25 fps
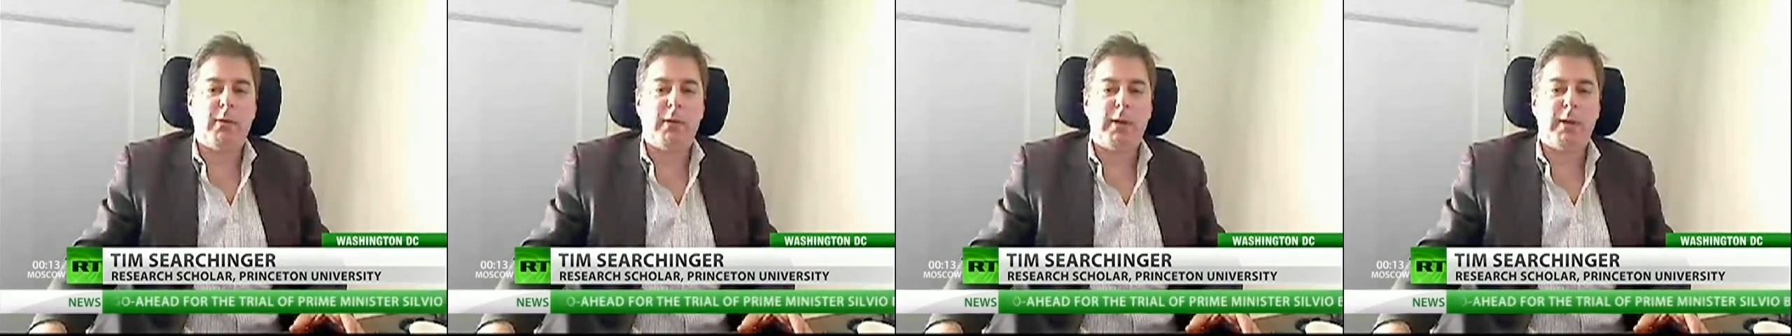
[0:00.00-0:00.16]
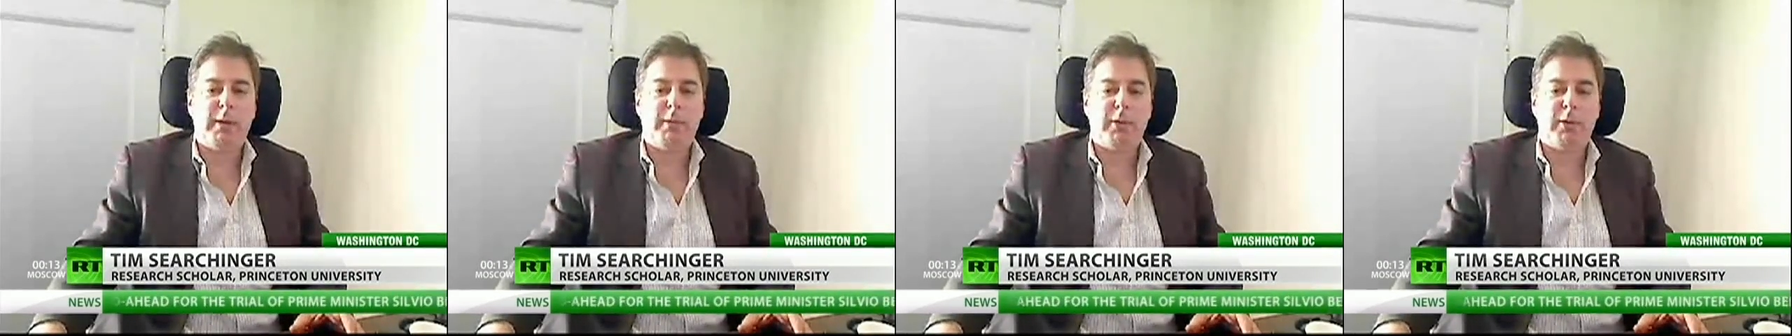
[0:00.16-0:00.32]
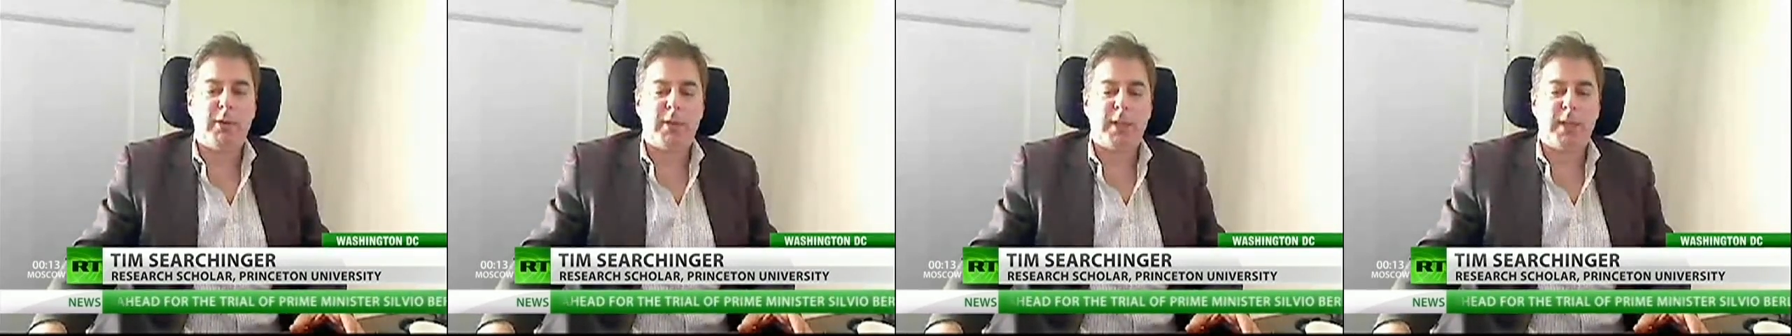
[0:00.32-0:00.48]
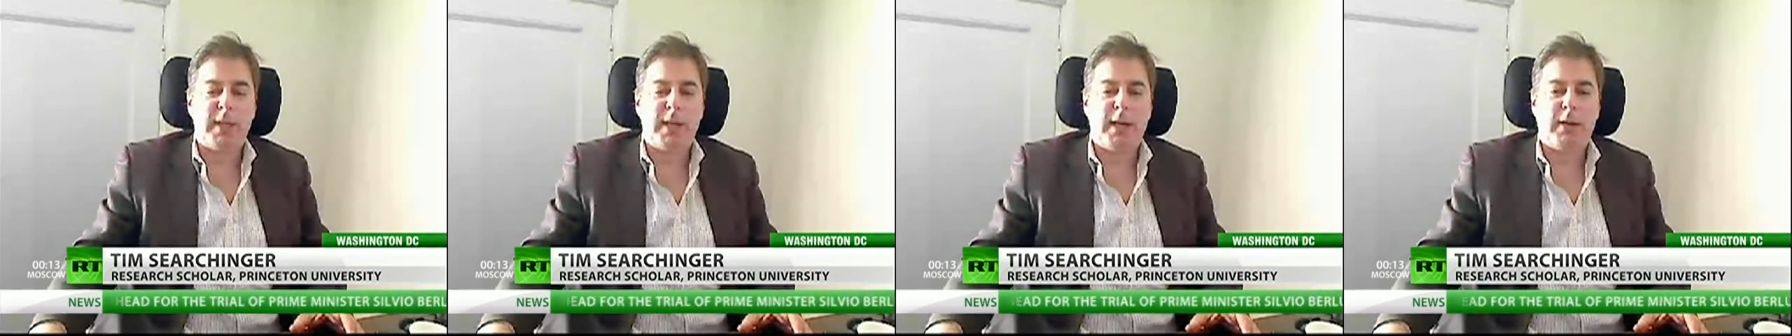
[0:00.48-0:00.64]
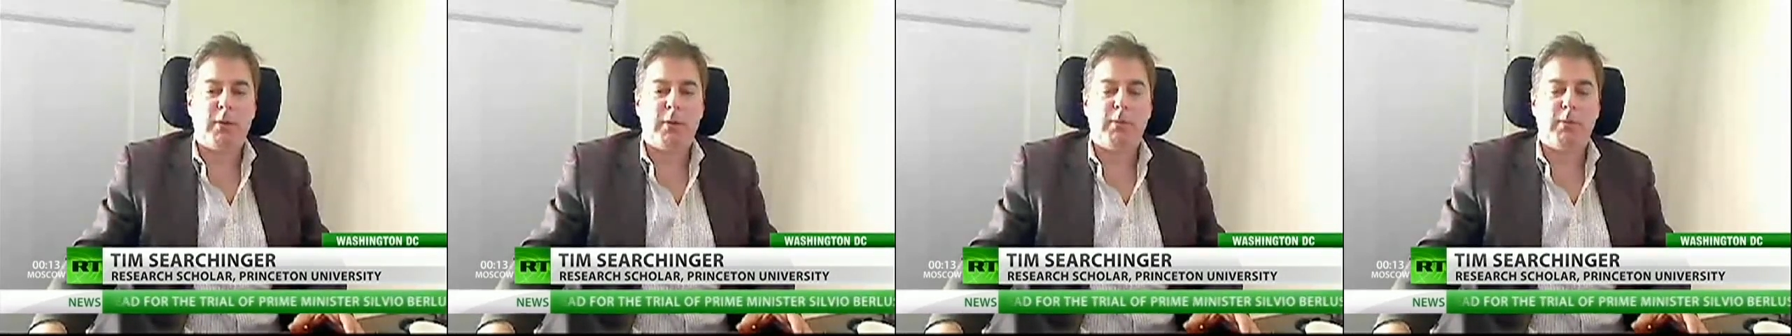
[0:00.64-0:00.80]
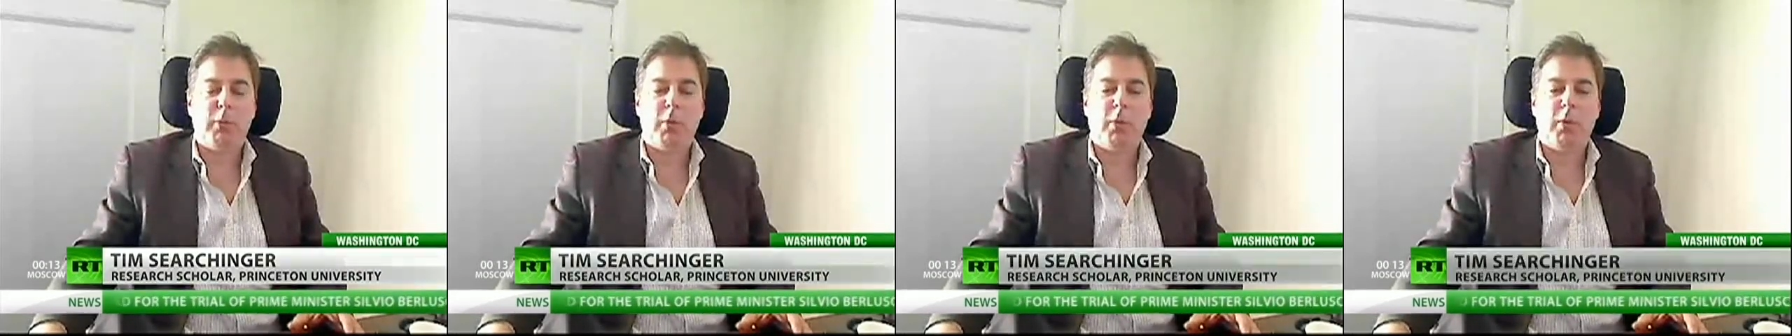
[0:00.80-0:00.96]

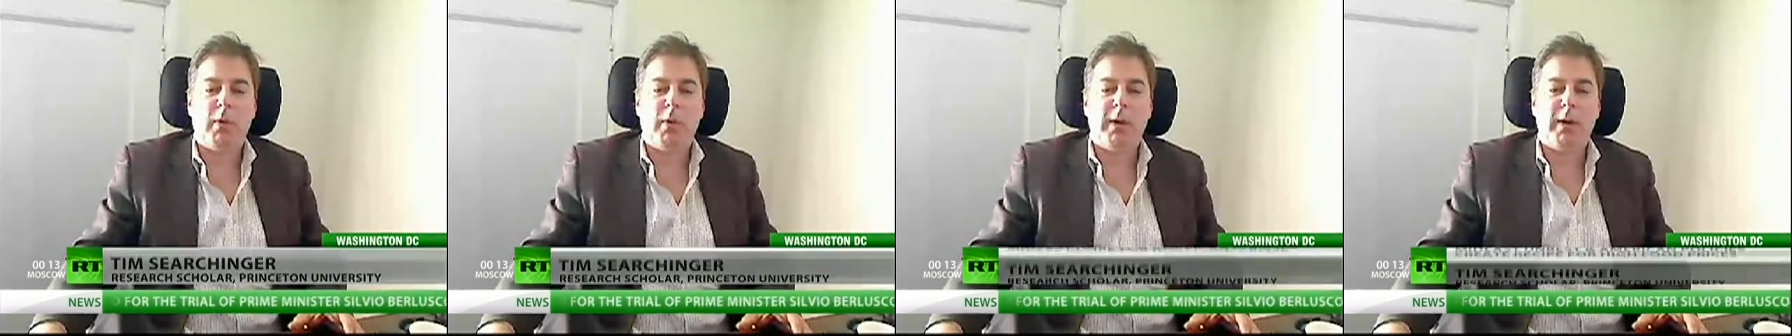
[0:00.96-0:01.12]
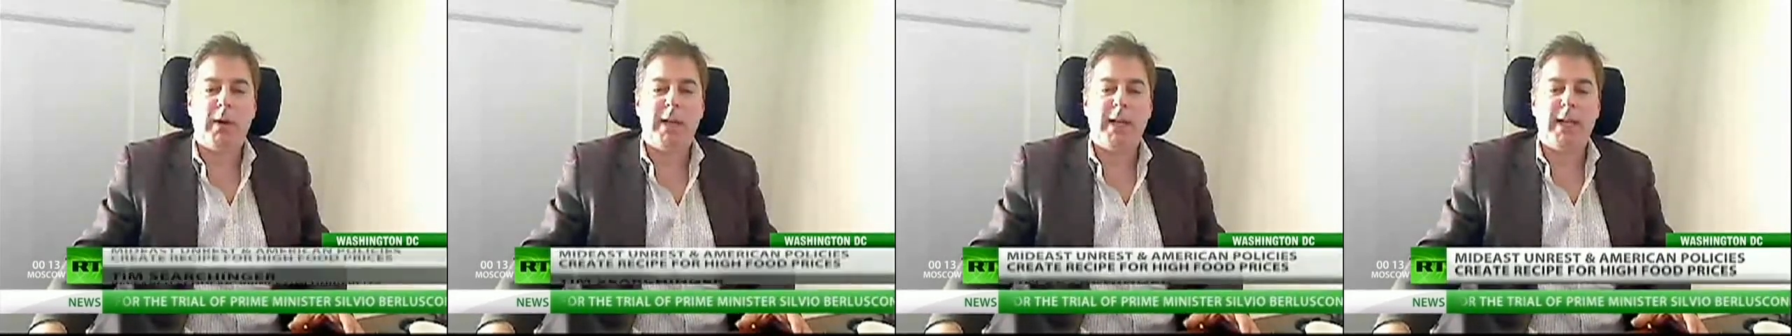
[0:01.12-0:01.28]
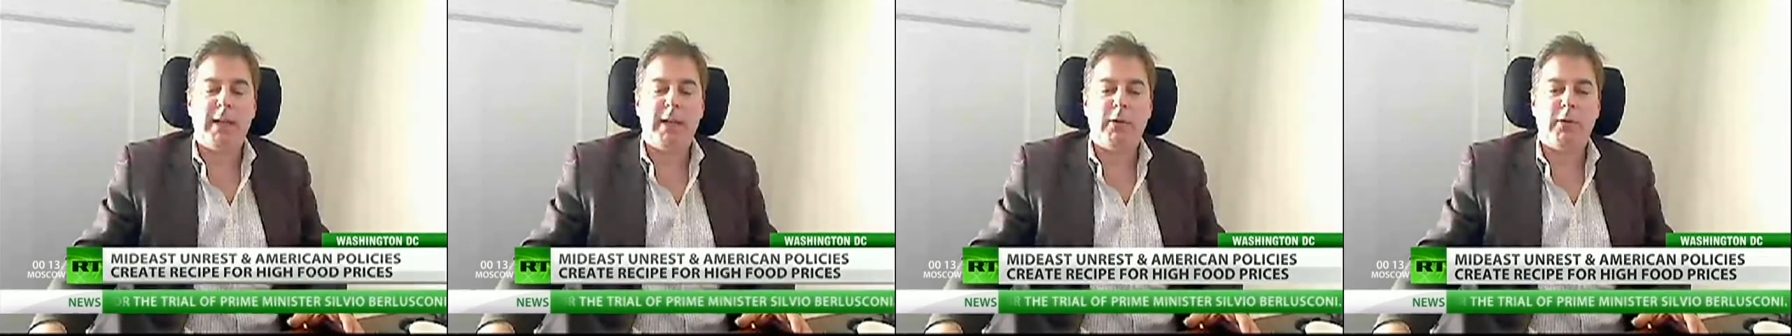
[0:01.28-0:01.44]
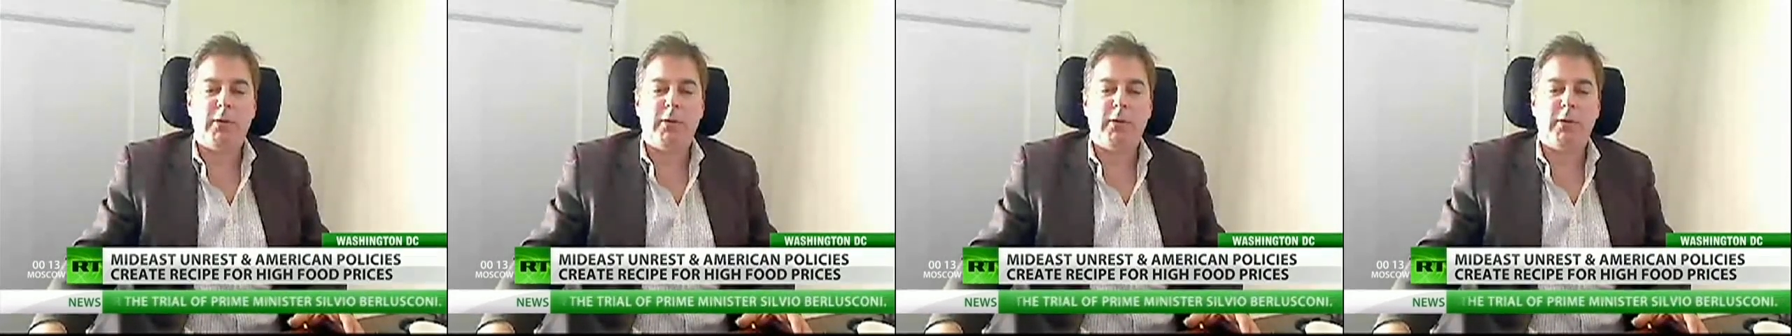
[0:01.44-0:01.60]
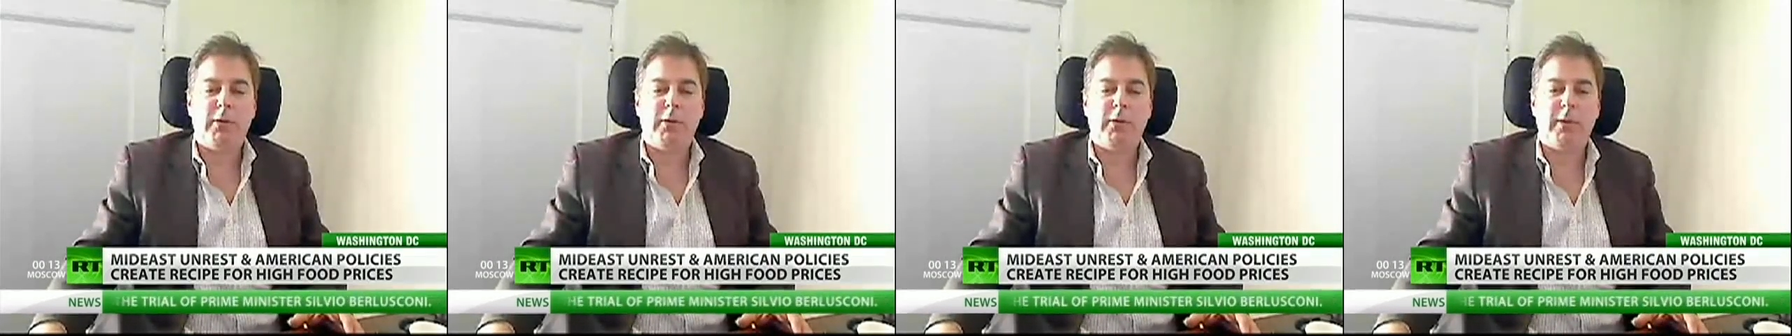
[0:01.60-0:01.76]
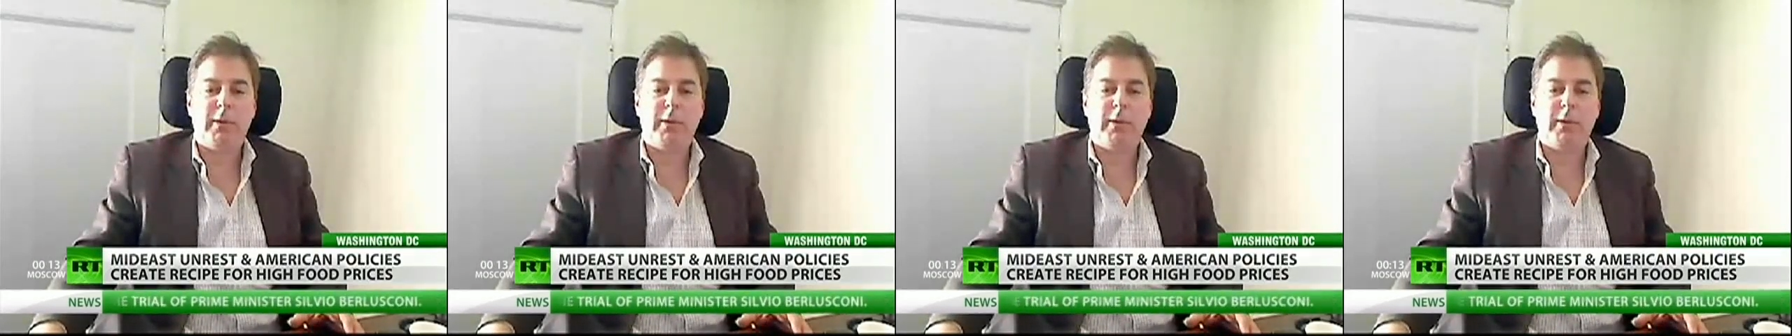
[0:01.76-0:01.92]
30% or more
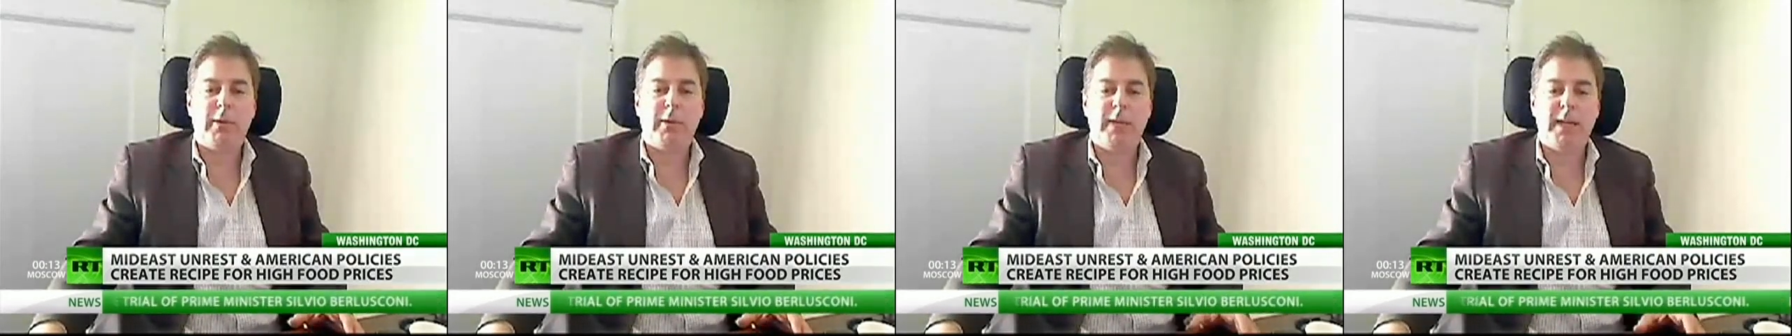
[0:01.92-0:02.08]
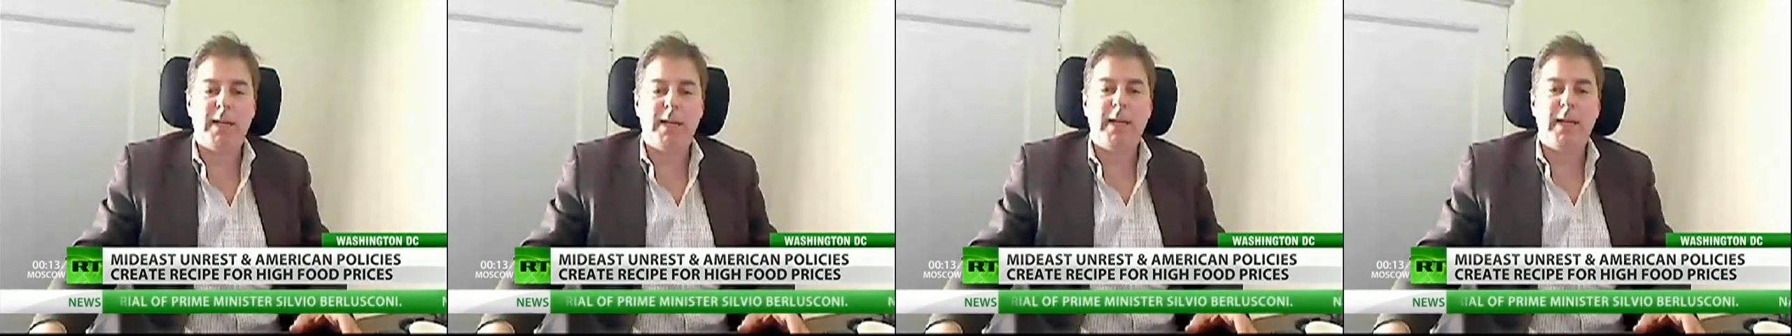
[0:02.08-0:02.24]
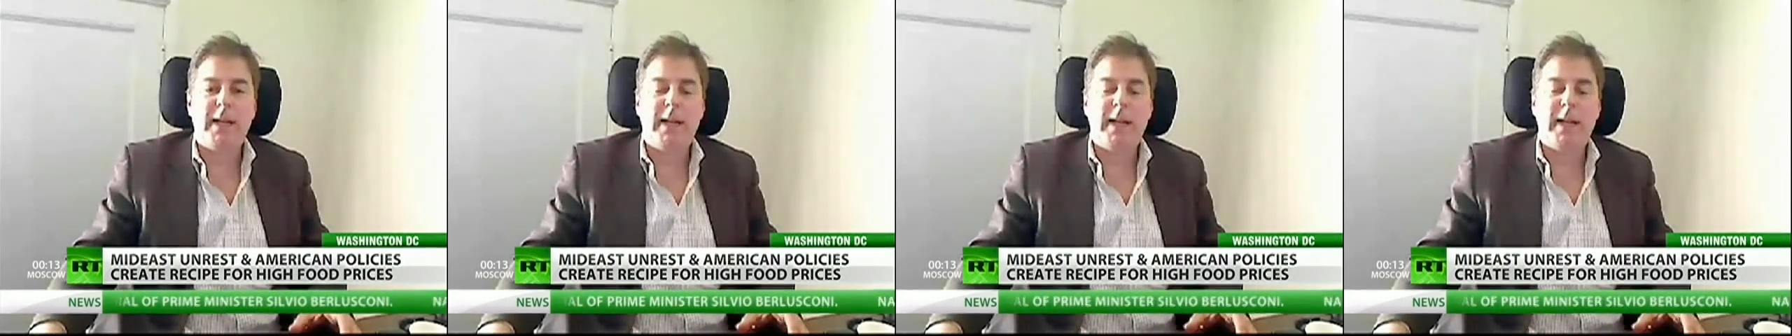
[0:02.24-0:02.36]
increases